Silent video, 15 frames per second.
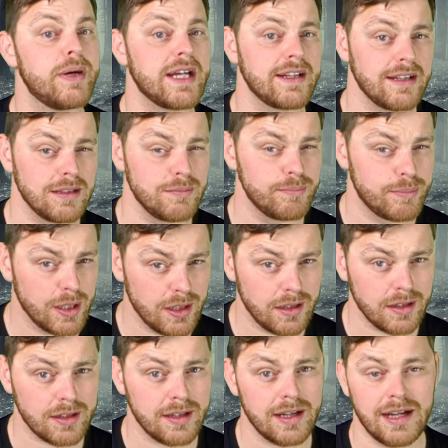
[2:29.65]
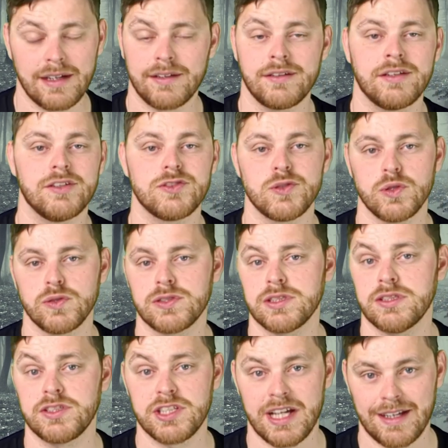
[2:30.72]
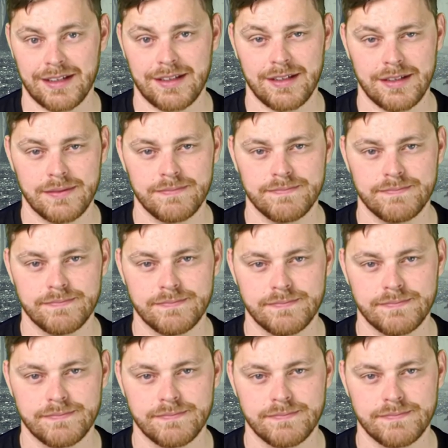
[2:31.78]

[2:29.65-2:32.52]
of Bennylyn Burke and her daughter Jellica.